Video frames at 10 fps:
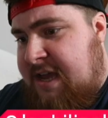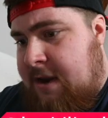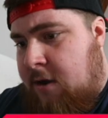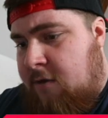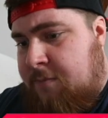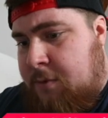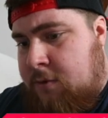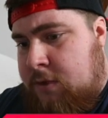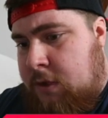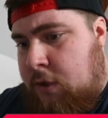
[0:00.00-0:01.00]
then.
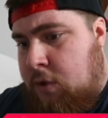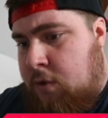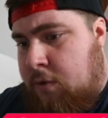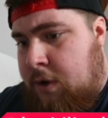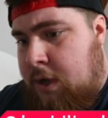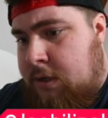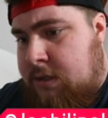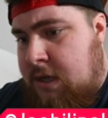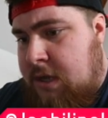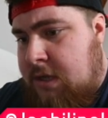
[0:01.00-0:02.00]
Osborne's on the
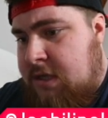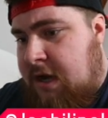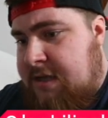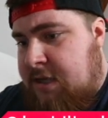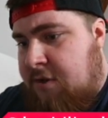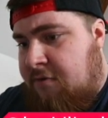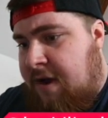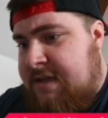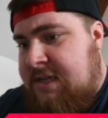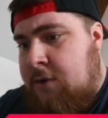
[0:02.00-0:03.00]
corners. Tolizo's
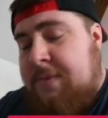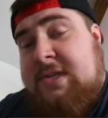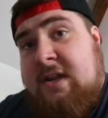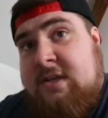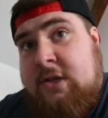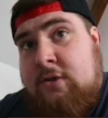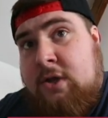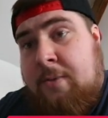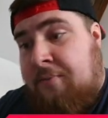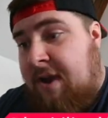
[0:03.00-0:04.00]
rising up, and Tolizo's
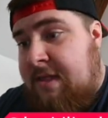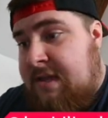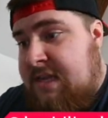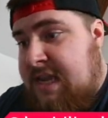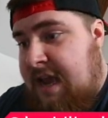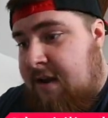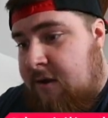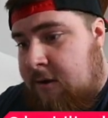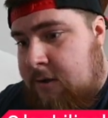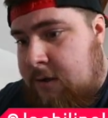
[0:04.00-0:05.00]
going to break the
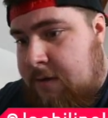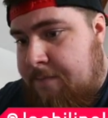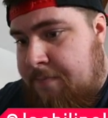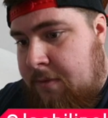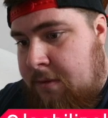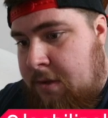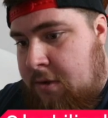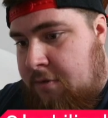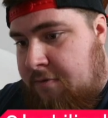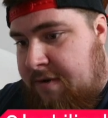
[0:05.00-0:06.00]
deadlock.
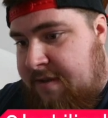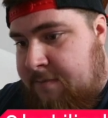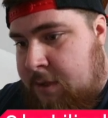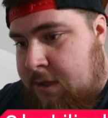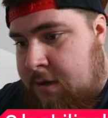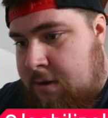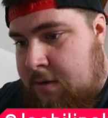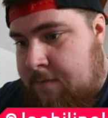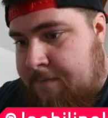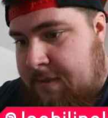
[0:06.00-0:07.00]
Griezmann,
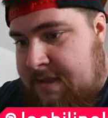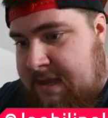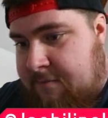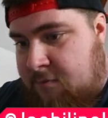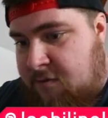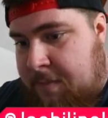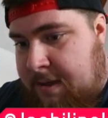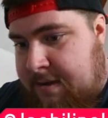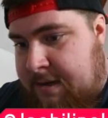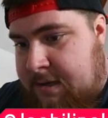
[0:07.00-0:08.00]
is that Royce
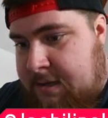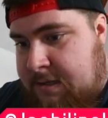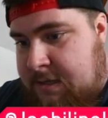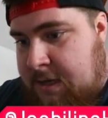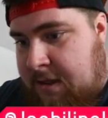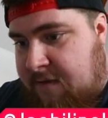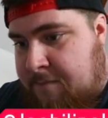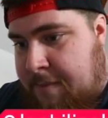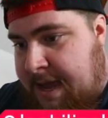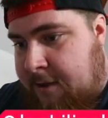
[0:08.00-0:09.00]
behind us? No, that's
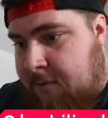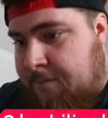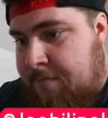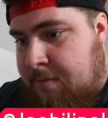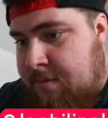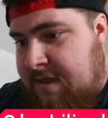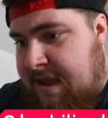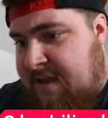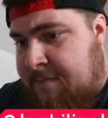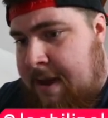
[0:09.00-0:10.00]
Bale.
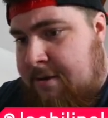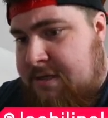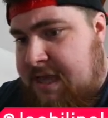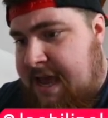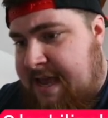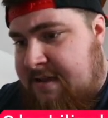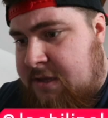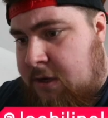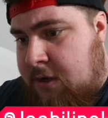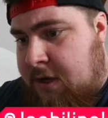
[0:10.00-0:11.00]
Yeah, it is Bale because the hair's
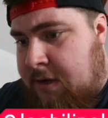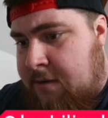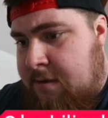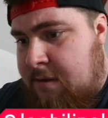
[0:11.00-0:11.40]
darker.